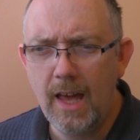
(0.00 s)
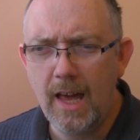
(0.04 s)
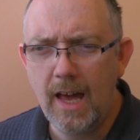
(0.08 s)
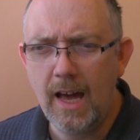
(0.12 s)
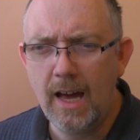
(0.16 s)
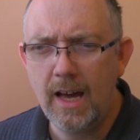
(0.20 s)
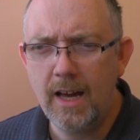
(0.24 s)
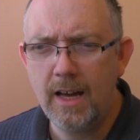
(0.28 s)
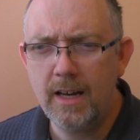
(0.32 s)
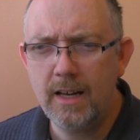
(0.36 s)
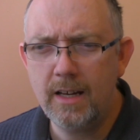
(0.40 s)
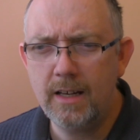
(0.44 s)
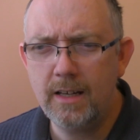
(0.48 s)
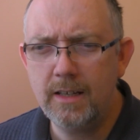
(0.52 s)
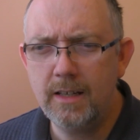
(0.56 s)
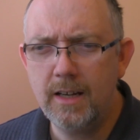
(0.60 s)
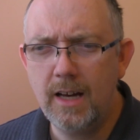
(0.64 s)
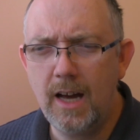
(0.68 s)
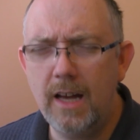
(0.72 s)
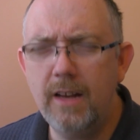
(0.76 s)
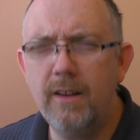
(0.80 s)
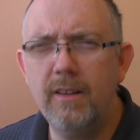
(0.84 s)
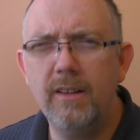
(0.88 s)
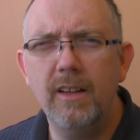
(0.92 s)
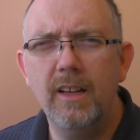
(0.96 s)

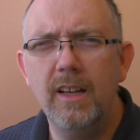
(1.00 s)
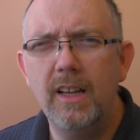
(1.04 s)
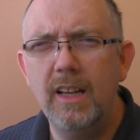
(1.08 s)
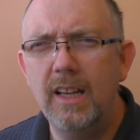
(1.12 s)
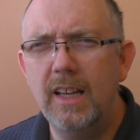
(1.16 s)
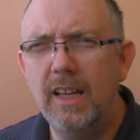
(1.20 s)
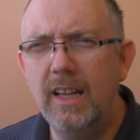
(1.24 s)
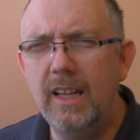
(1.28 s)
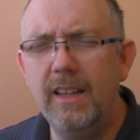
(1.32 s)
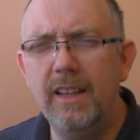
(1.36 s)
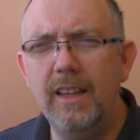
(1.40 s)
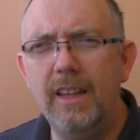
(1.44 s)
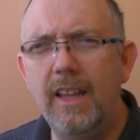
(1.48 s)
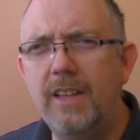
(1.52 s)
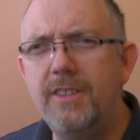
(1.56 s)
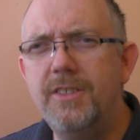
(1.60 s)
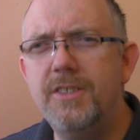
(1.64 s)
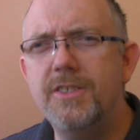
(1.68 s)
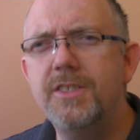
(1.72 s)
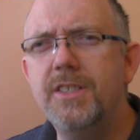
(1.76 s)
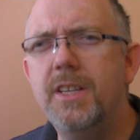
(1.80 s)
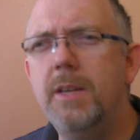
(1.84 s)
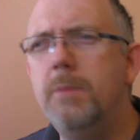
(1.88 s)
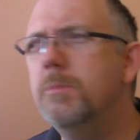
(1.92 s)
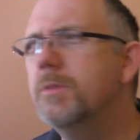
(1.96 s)
That
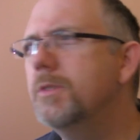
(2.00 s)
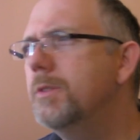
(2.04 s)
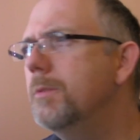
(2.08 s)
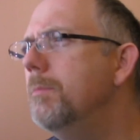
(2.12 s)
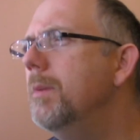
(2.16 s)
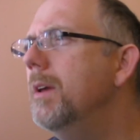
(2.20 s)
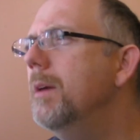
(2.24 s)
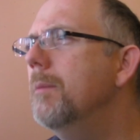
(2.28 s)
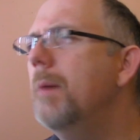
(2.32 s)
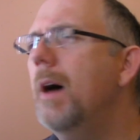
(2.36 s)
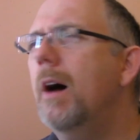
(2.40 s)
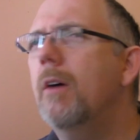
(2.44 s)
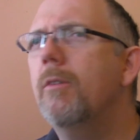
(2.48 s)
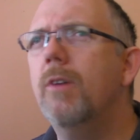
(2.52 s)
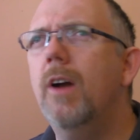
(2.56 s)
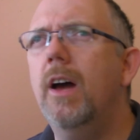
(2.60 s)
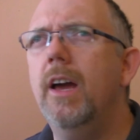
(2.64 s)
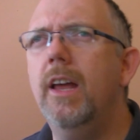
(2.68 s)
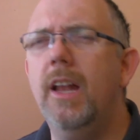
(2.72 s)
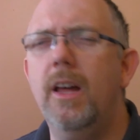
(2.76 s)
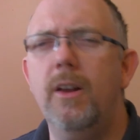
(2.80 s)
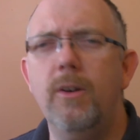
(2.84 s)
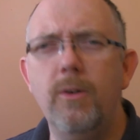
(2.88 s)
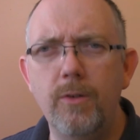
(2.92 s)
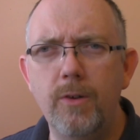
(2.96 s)
just seems to be about
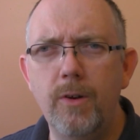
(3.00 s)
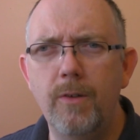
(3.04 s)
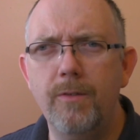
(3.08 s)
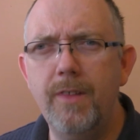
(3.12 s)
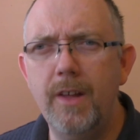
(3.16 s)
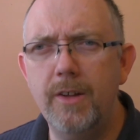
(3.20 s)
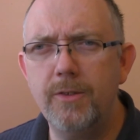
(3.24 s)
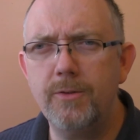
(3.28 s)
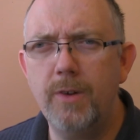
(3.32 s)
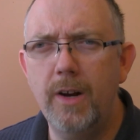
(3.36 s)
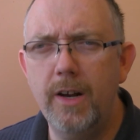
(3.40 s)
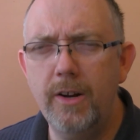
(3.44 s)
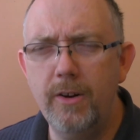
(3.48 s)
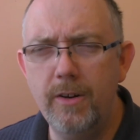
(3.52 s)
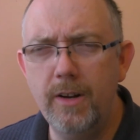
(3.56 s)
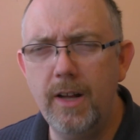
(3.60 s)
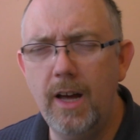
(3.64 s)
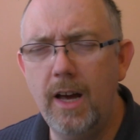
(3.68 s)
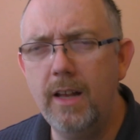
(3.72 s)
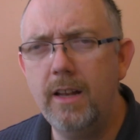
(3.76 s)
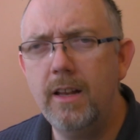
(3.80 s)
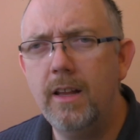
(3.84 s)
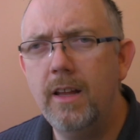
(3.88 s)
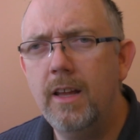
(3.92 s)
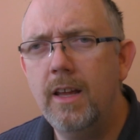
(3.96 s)
right. I don't know if that's right or
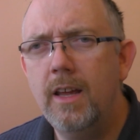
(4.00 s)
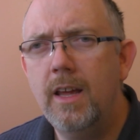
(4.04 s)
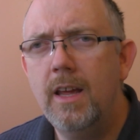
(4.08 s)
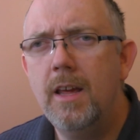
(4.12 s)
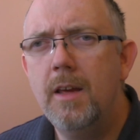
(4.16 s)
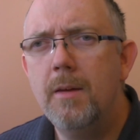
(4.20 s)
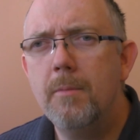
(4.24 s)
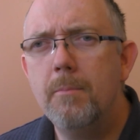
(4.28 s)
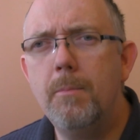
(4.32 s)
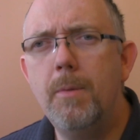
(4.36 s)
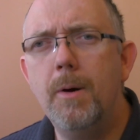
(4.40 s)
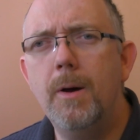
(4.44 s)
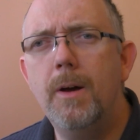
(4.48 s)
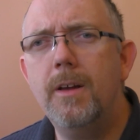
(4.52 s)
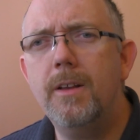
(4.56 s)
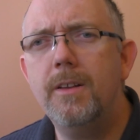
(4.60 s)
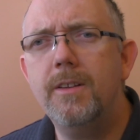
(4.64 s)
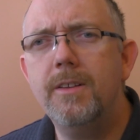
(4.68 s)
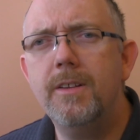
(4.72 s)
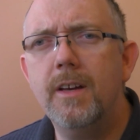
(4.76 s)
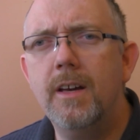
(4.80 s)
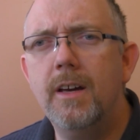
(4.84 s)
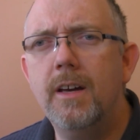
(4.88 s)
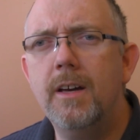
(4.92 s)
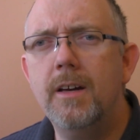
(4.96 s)
not, but